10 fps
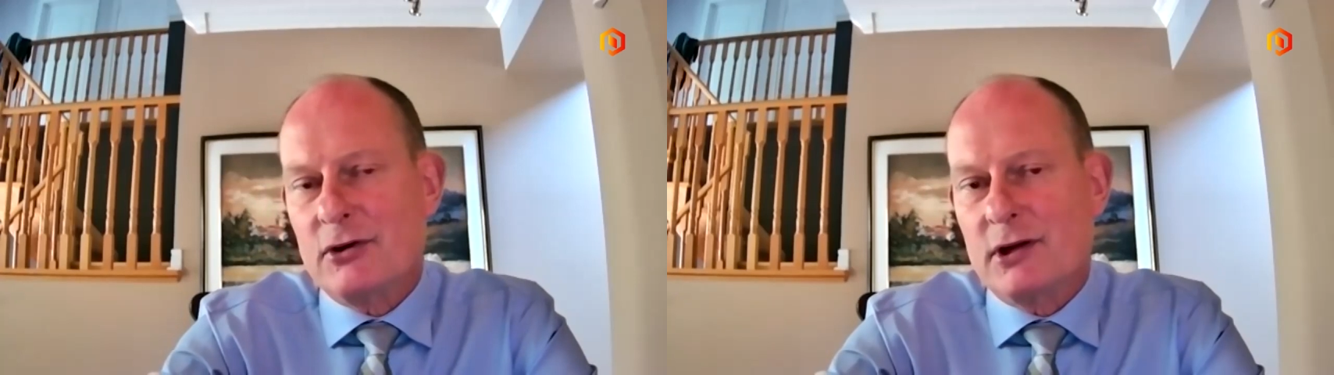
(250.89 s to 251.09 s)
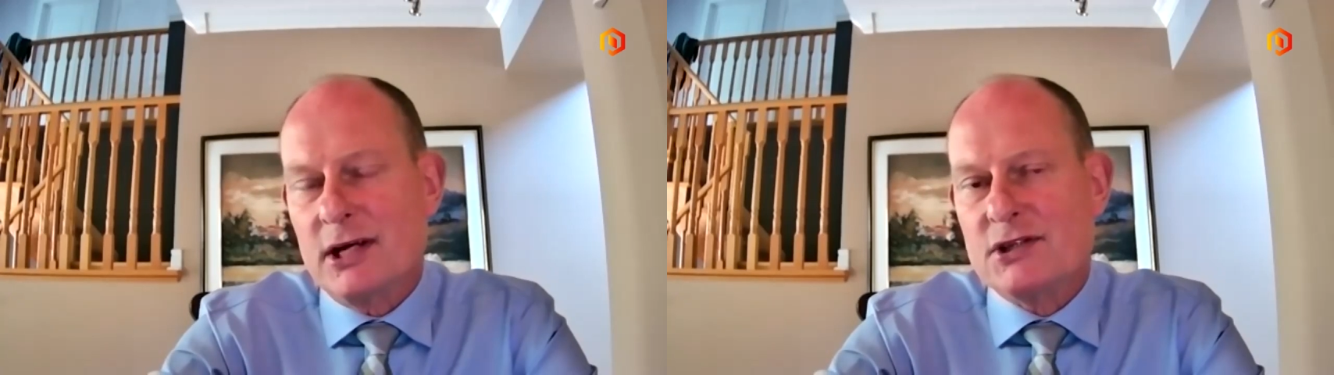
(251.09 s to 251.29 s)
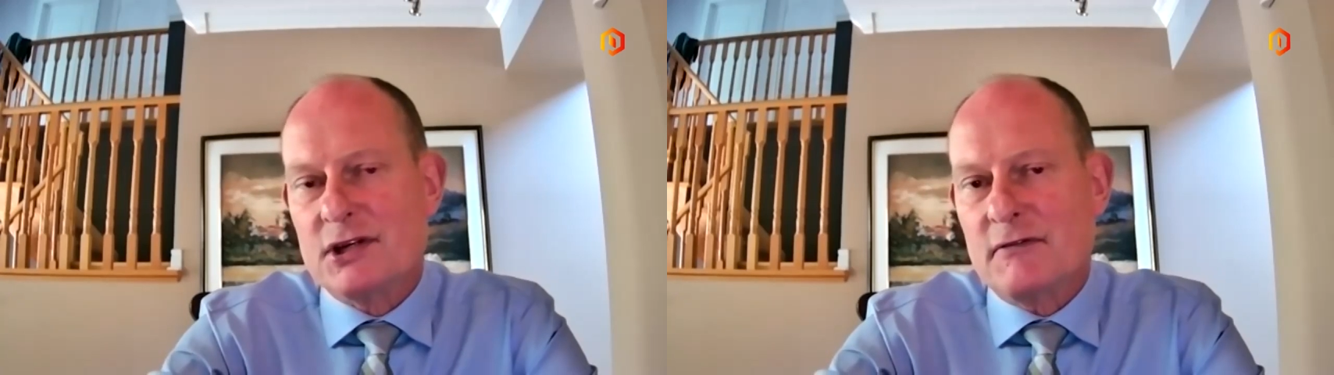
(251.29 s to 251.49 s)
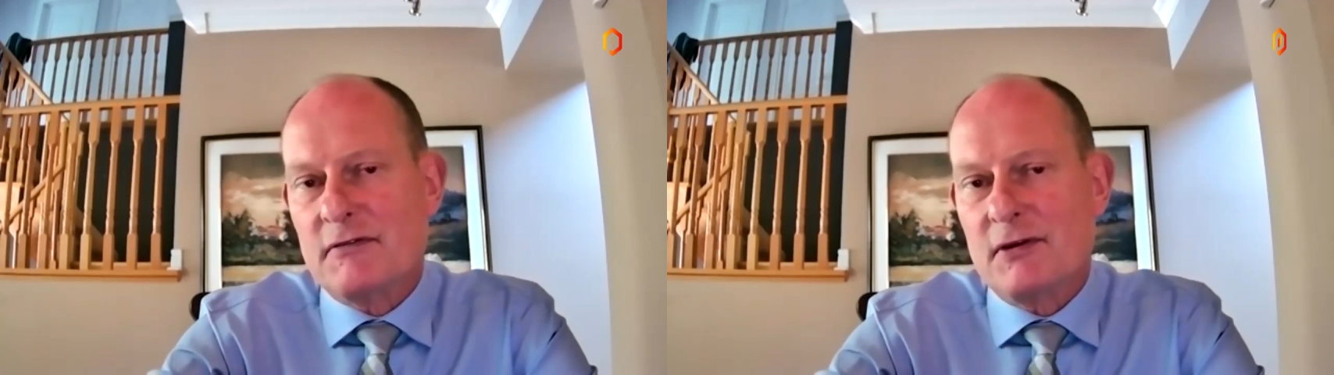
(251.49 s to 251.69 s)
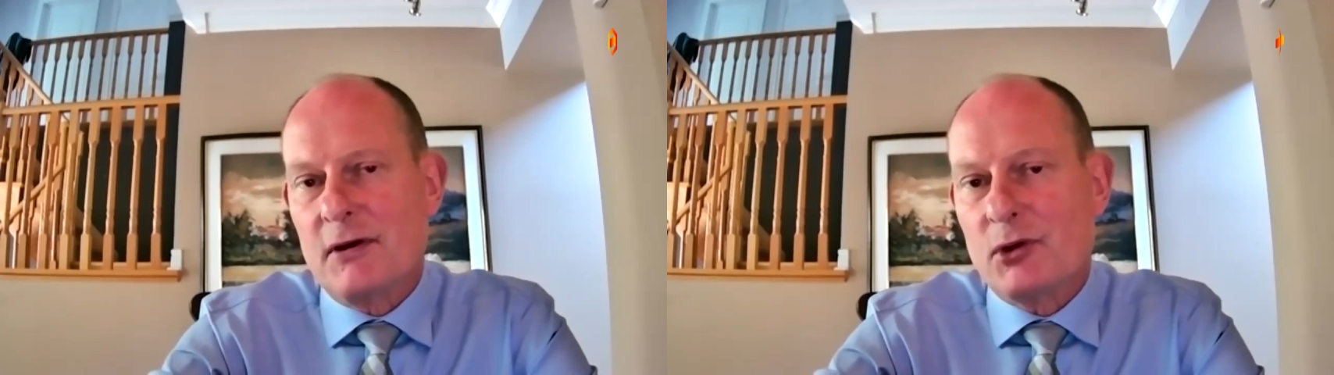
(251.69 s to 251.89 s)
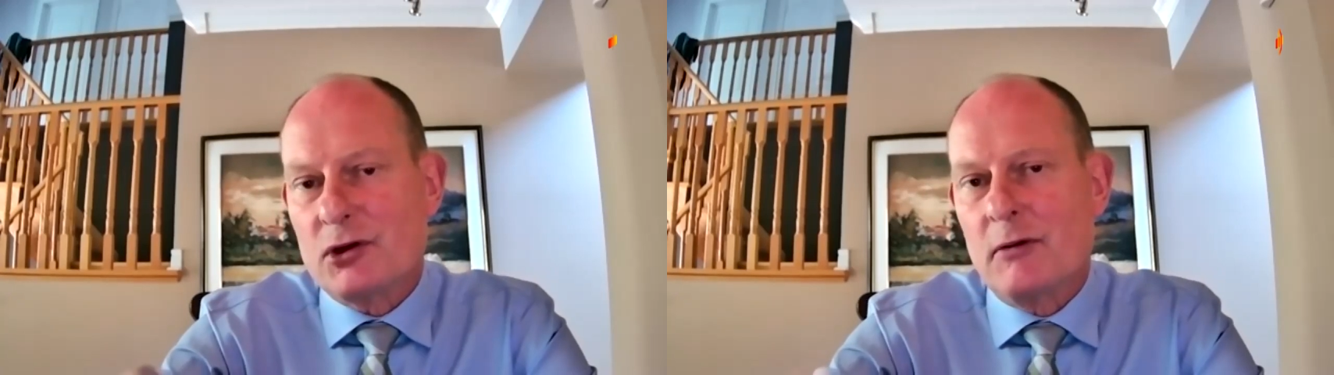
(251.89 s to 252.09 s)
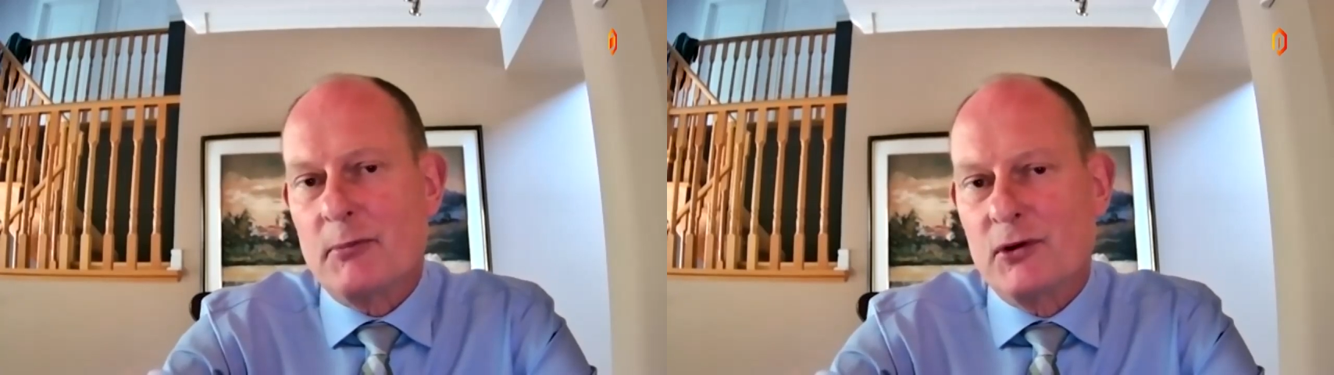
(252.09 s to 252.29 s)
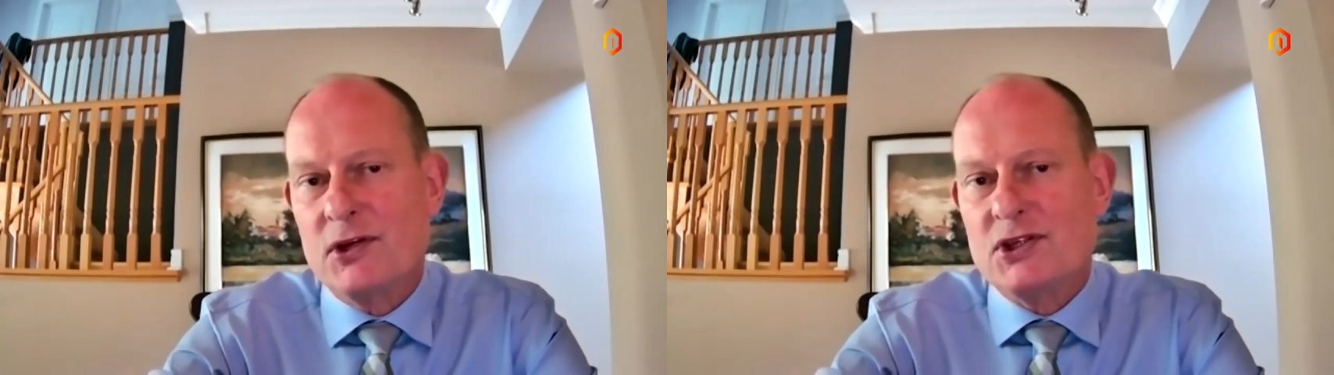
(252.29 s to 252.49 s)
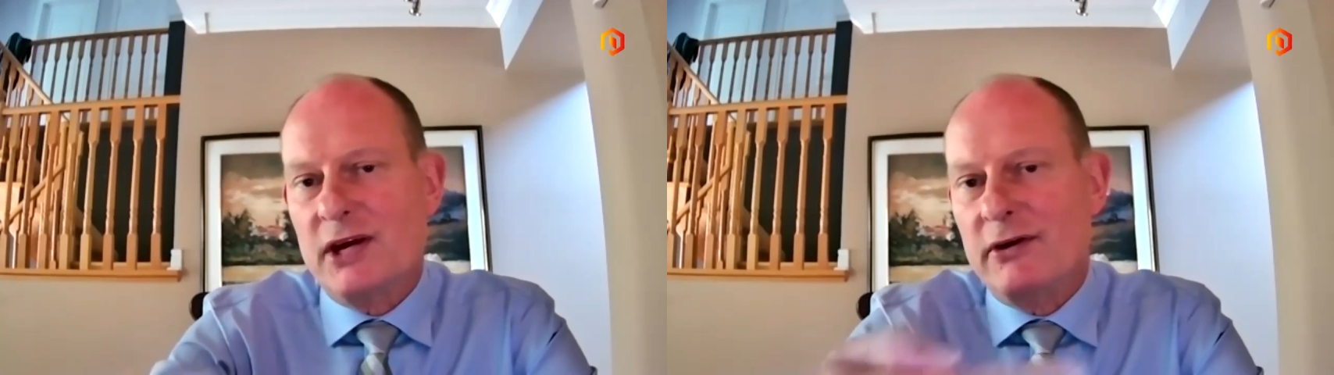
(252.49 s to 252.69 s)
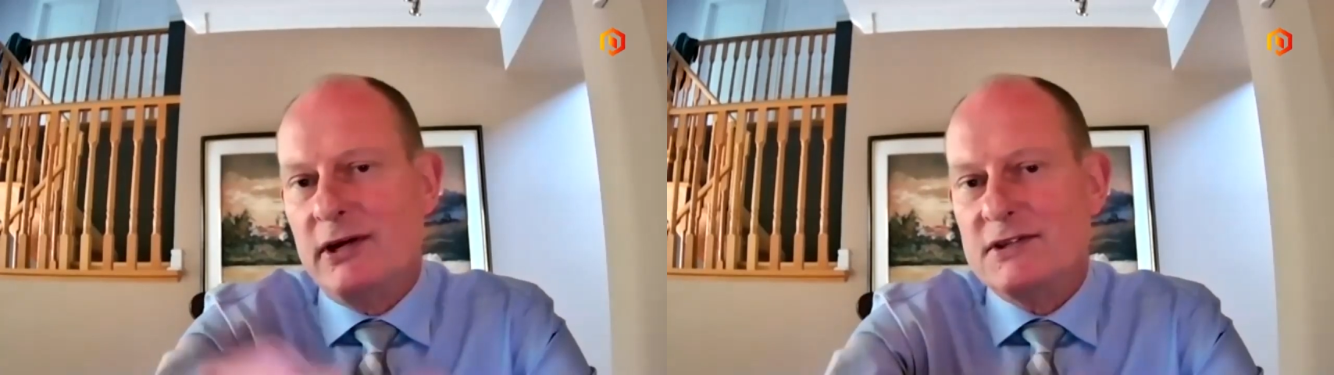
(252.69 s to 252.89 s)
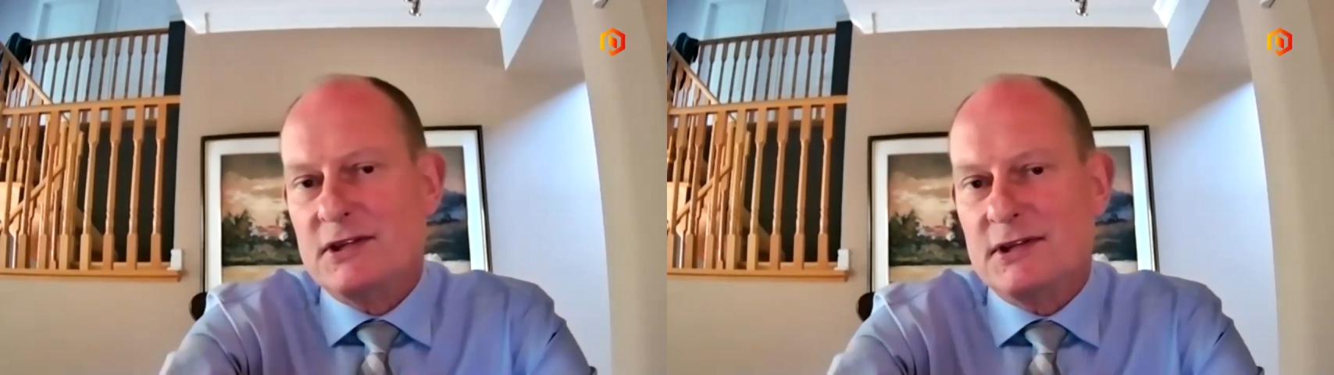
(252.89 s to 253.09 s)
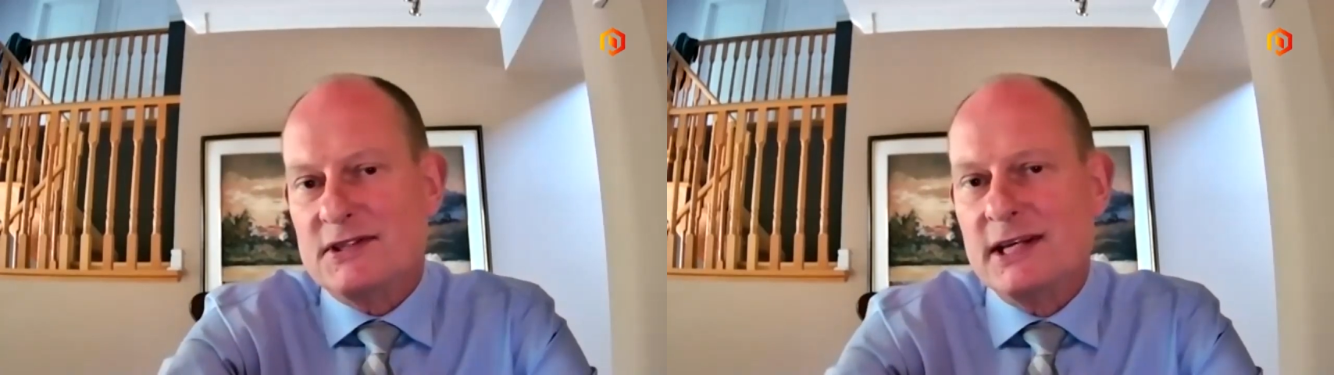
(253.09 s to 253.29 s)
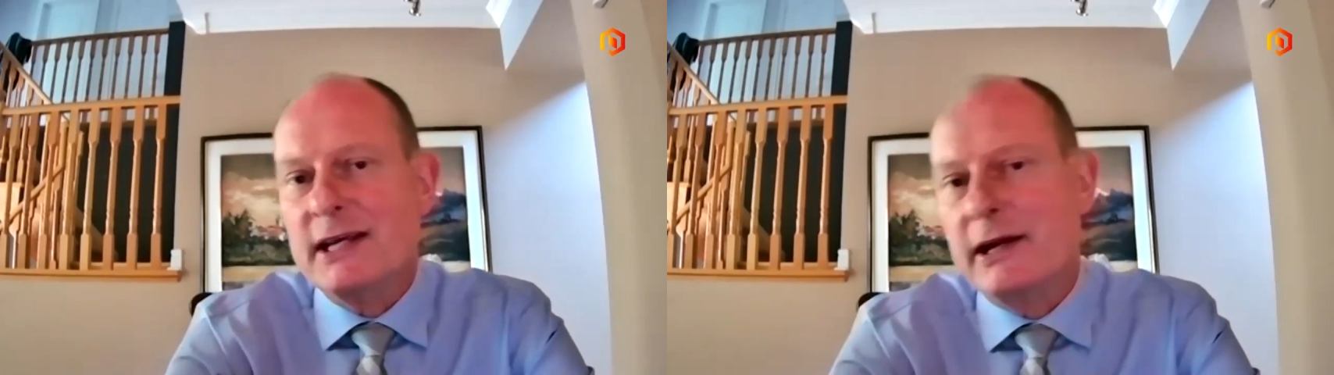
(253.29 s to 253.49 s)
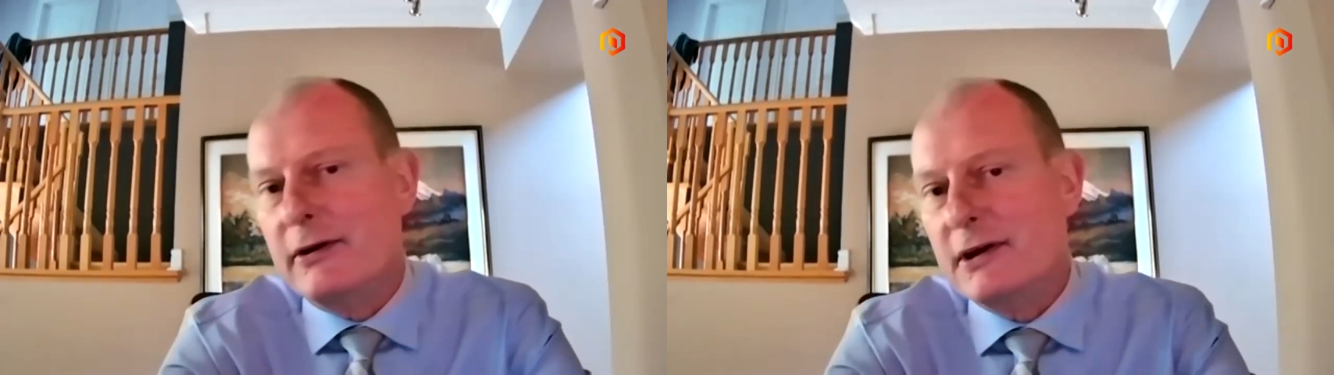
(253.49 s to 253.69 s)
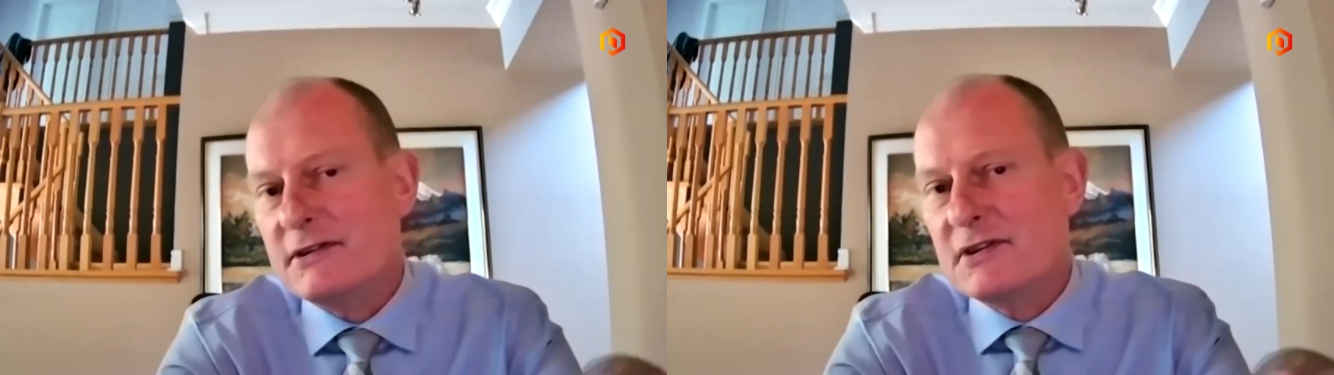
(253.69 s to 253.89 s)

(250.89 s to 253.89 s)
gradation from the copper-rich area to the zinc area.